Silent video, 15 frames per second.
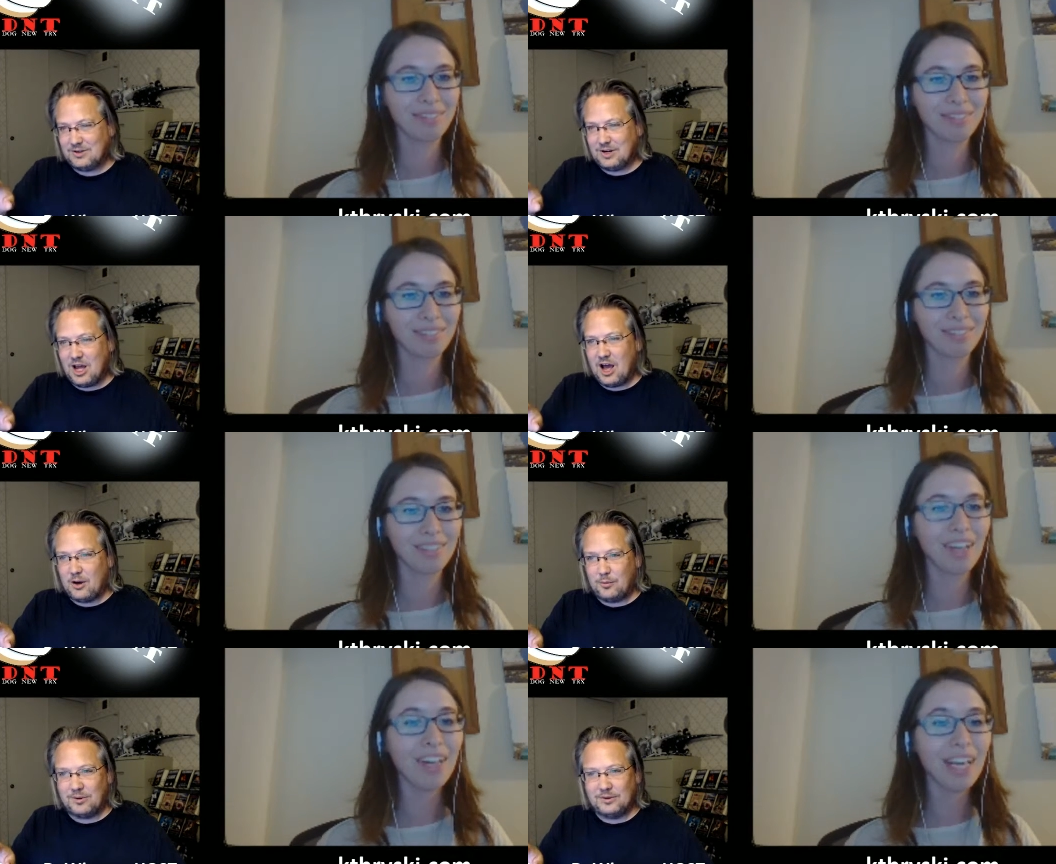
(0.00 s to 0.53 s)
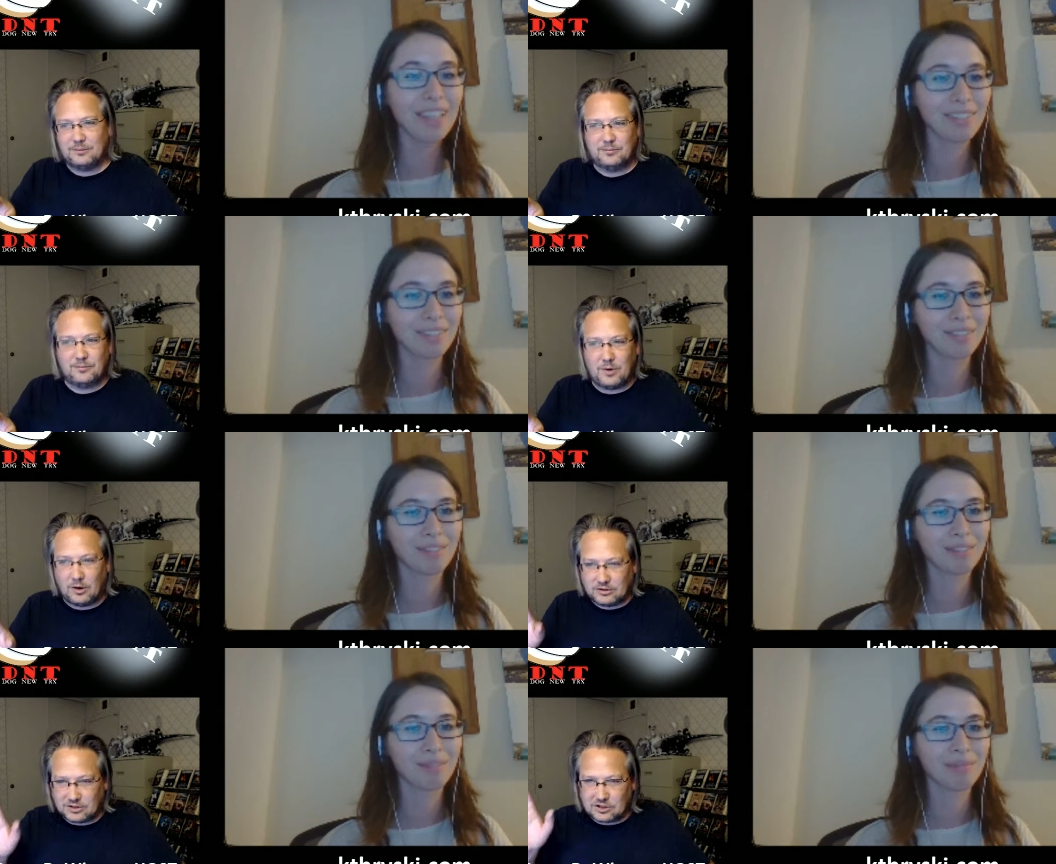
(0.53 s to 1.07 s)
Speaker 1: Okay.
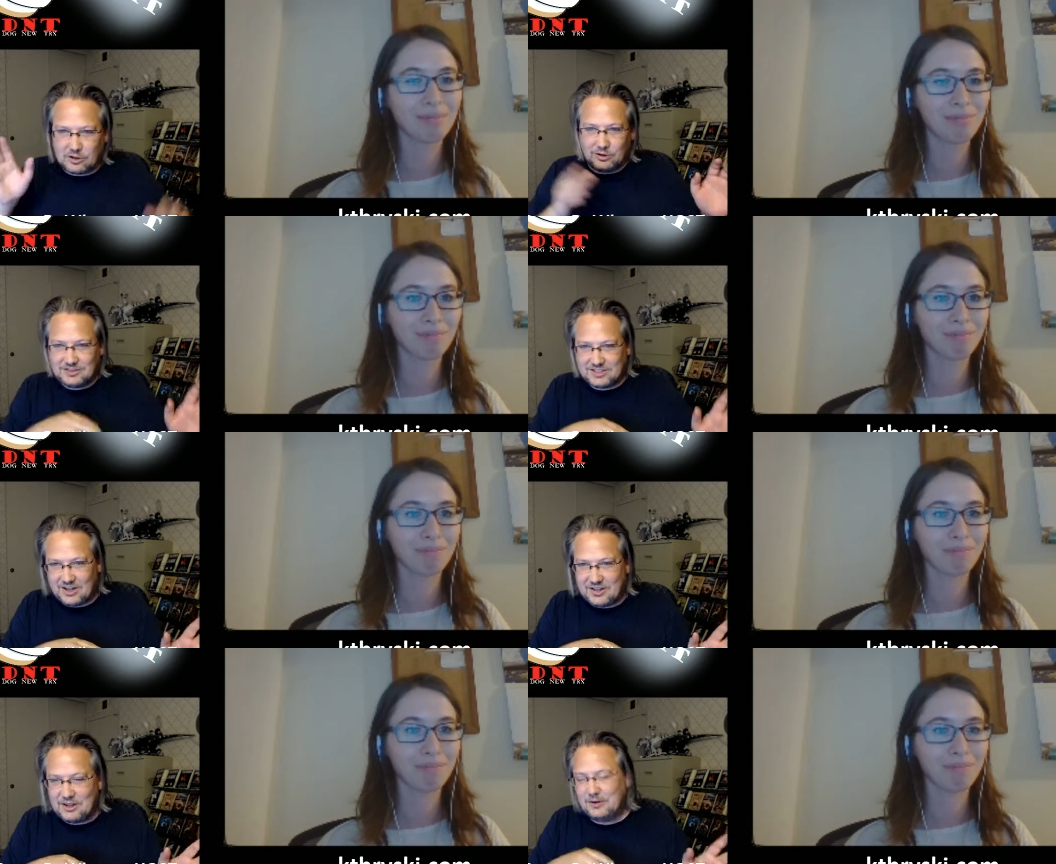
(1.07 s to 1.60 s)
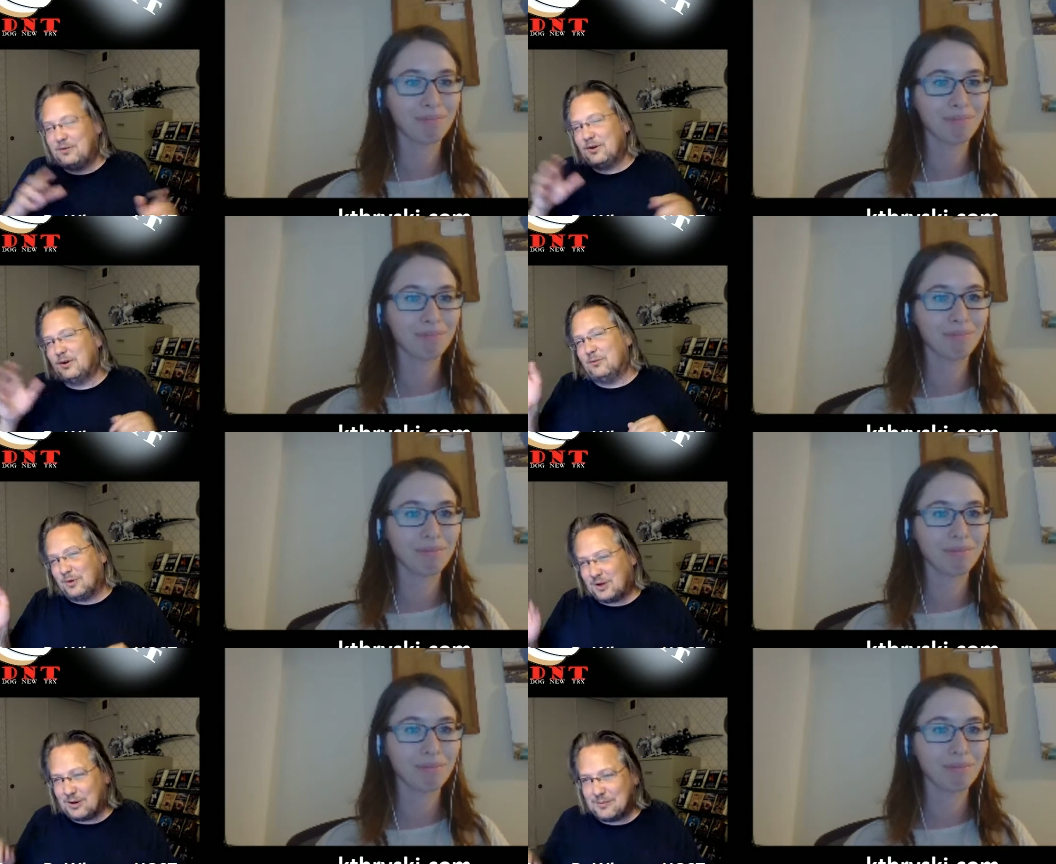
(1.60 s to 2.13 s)
I'll just close down the interview, and
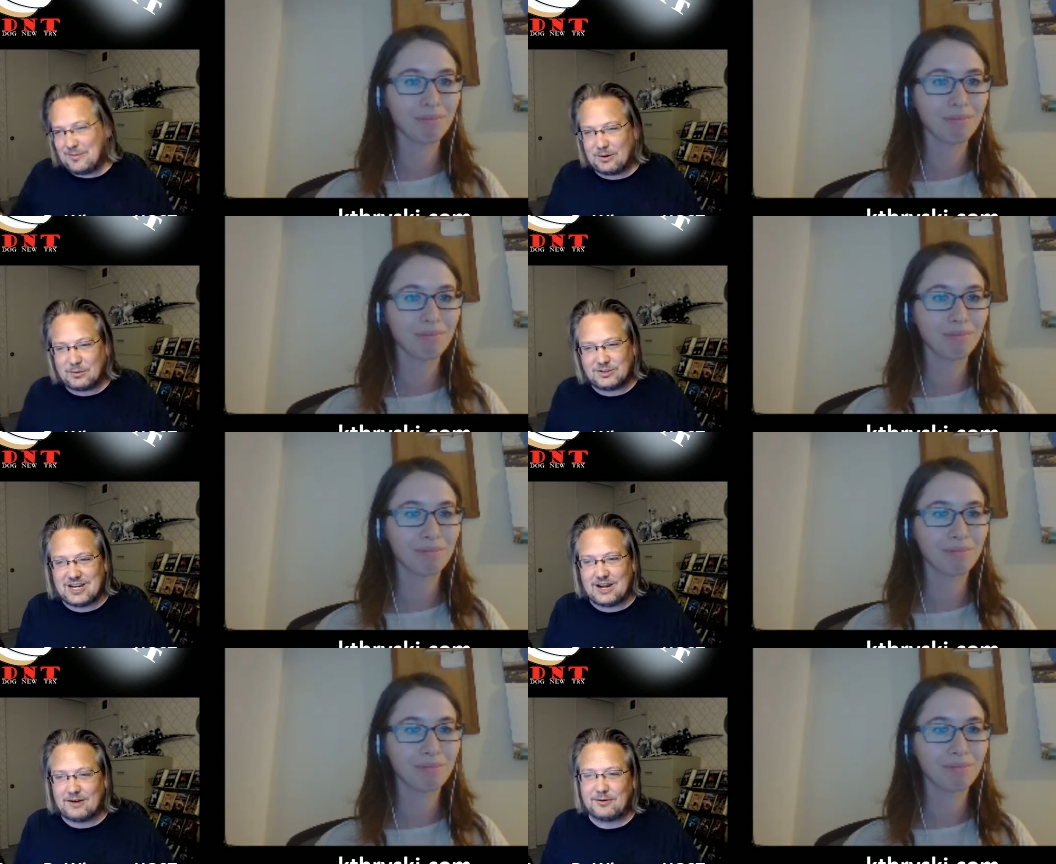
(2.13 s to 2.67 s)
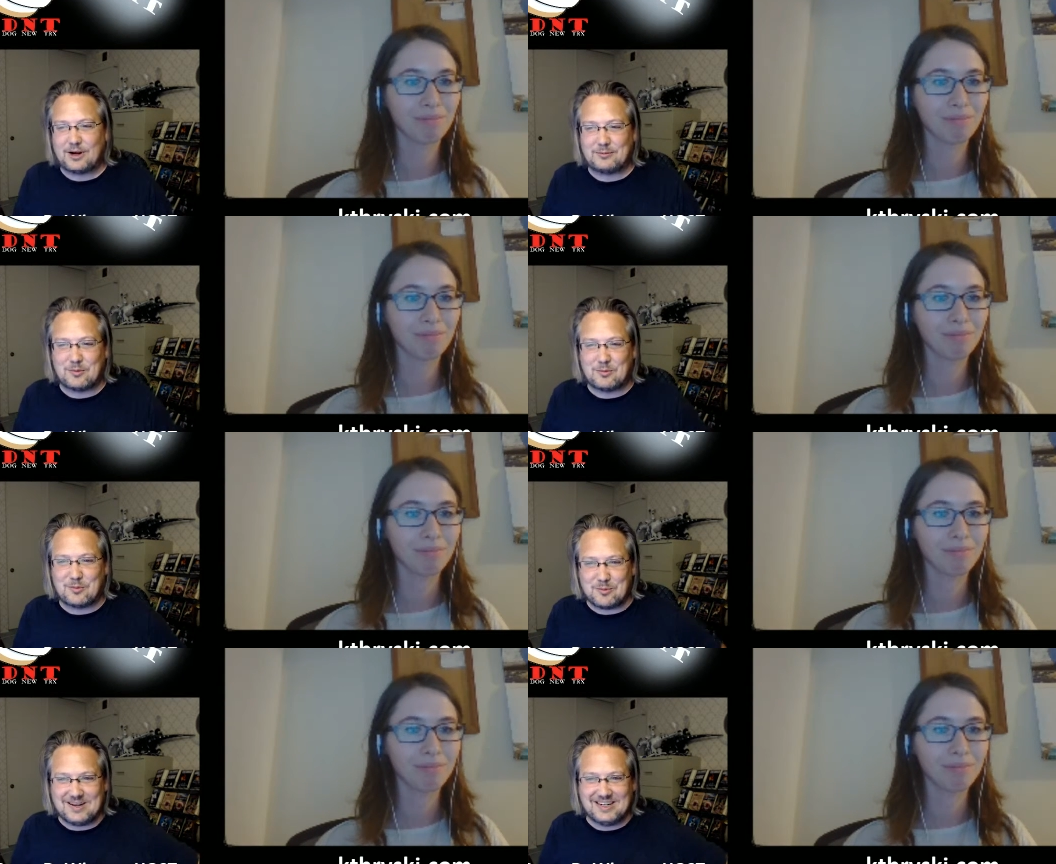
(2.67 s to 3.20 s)
we'll come back. We'll chat for a couple
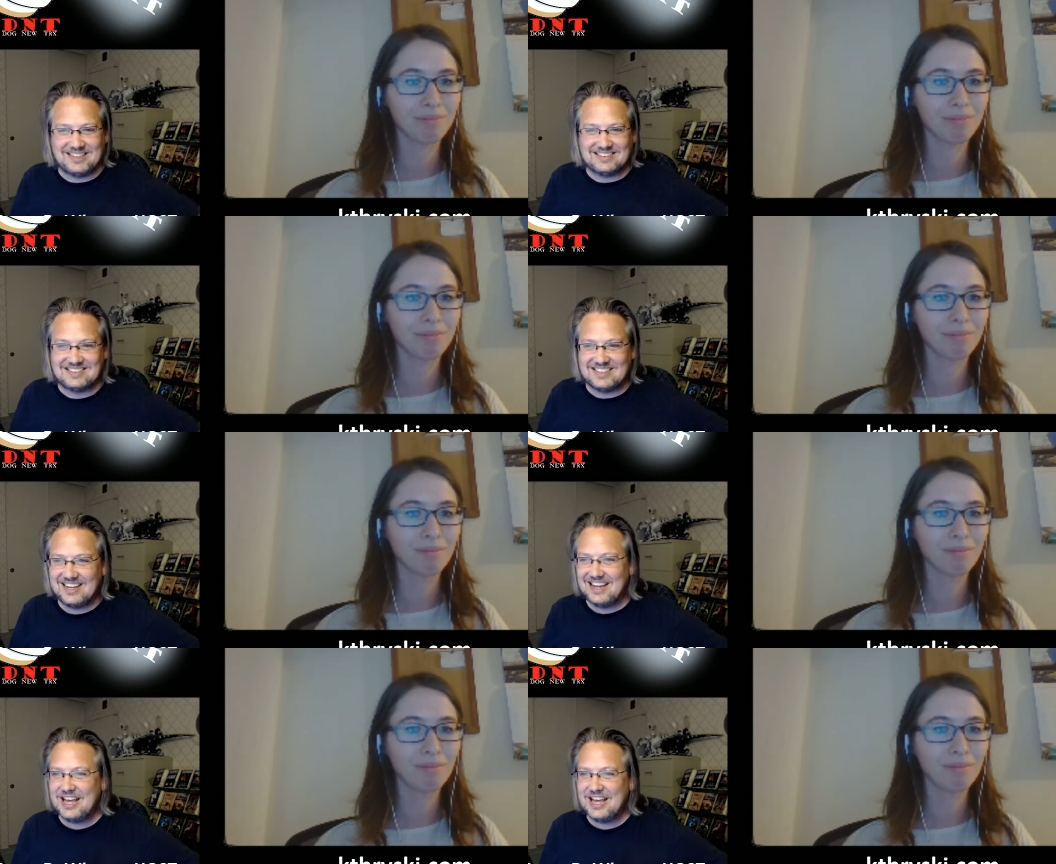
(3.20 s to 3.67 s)
more minutes.